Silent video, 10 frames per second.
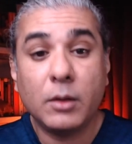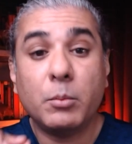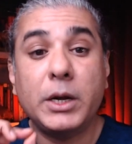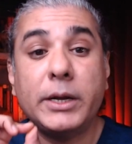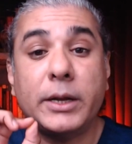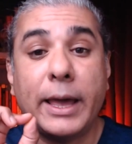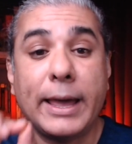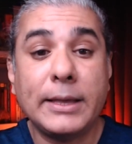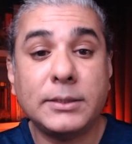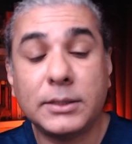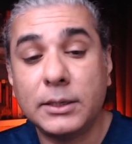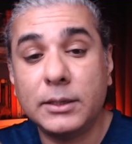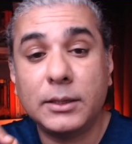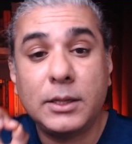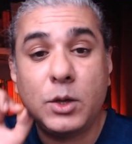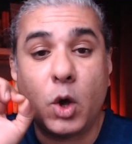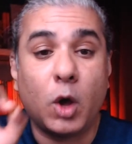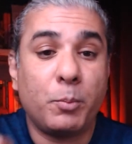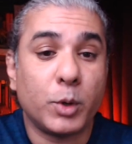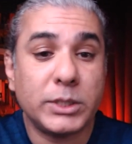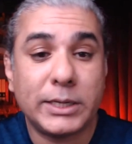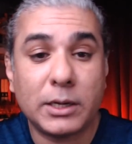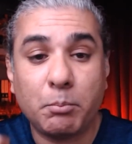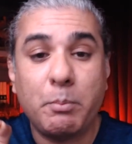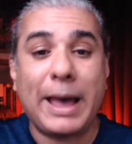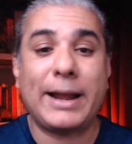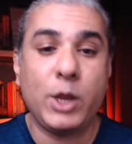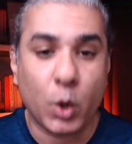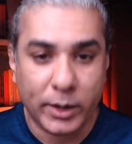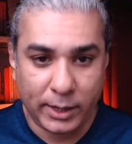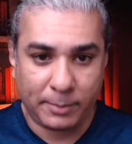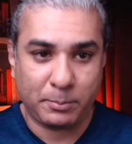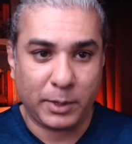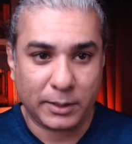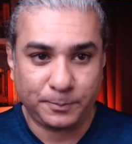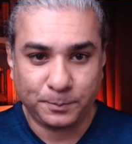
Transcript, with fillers: but it has the opposite baryon number.